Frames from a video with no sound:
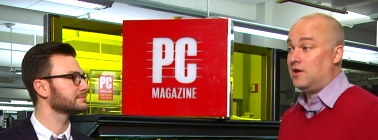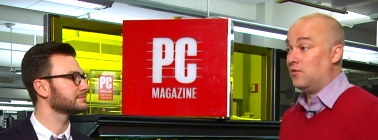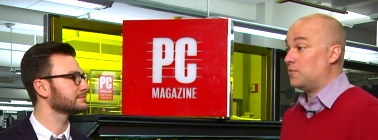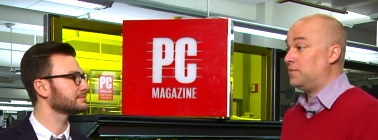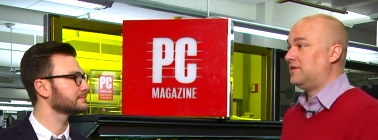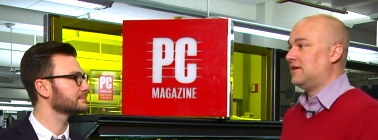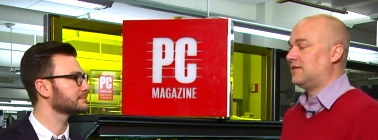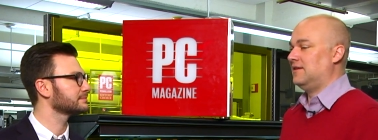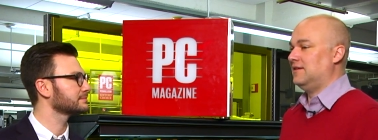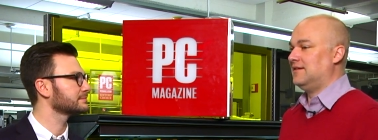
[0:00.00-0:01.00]
Speaker 1: in order to
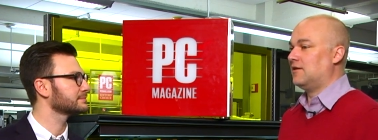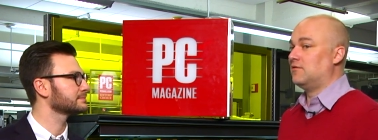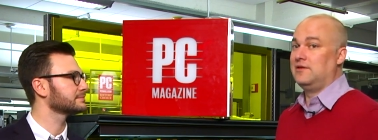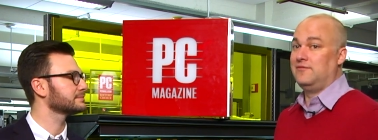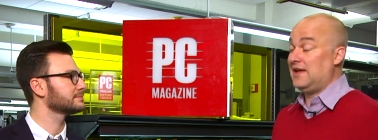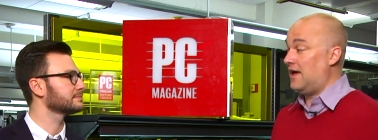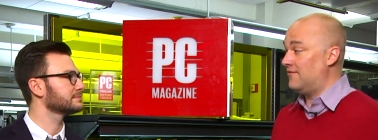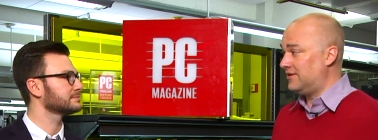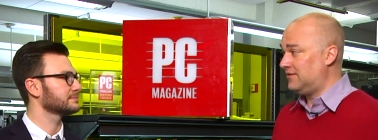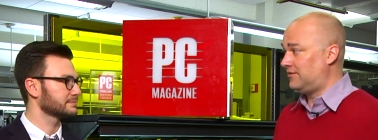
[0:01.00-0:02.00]
protect the integrity of the
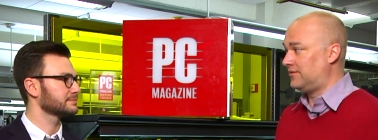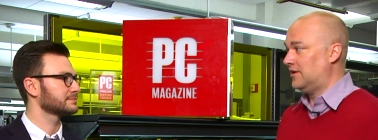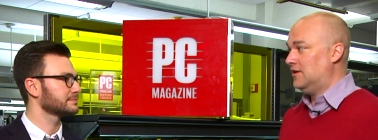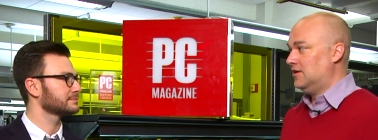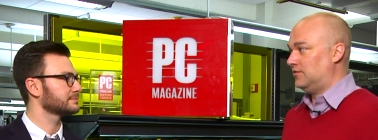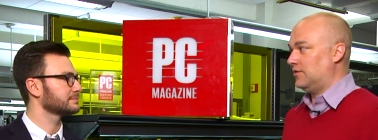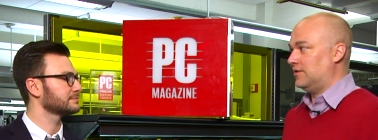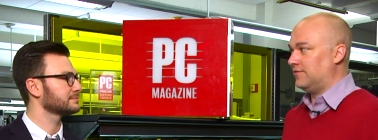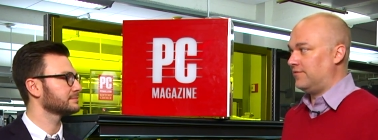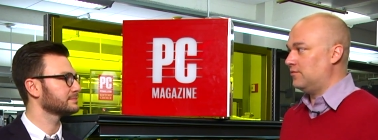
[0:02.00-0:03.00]
evidence, so
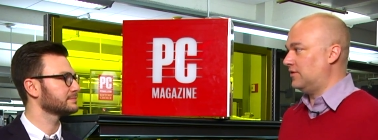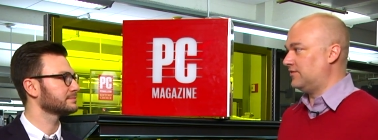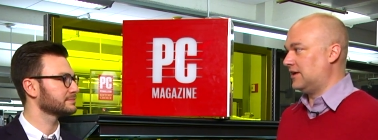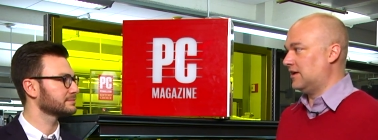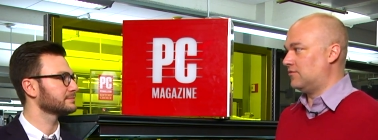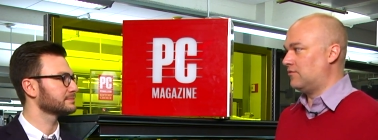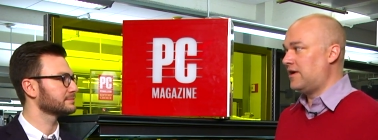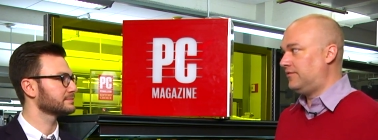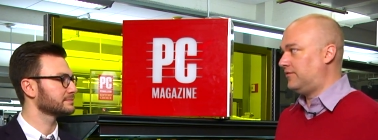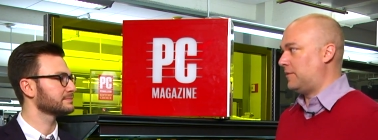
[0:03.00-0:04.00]
that the phone doesn't get
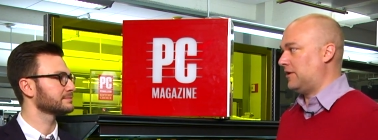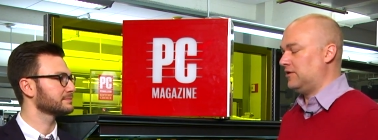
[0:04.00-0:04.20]
erased by